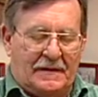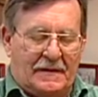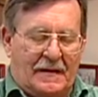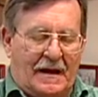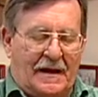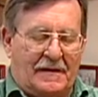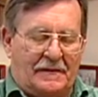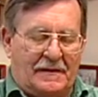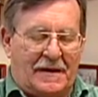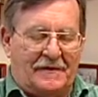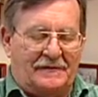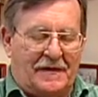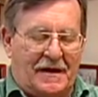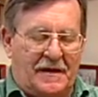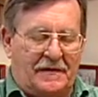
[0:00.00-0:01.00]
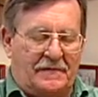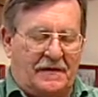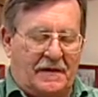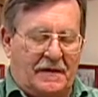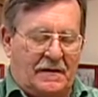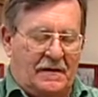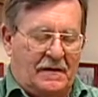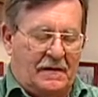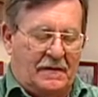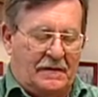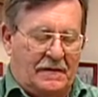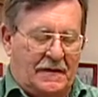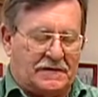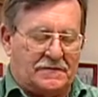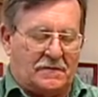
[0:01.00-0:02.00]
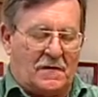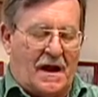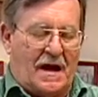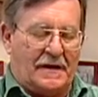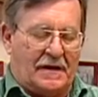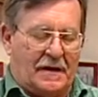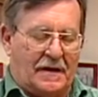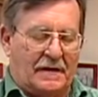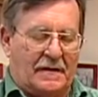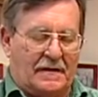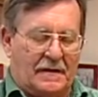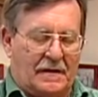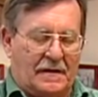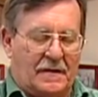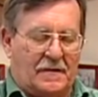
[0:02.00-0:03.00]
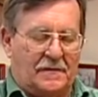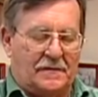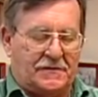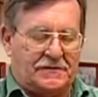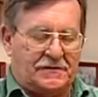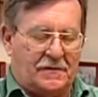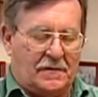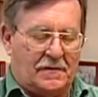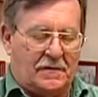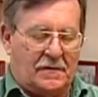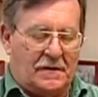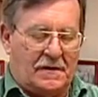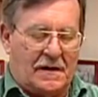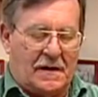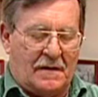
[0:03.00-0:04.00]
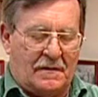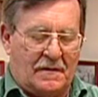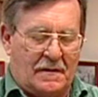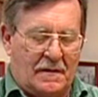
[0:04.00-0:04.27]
I don't have anything that's rocking. I'll go to a shorter one now.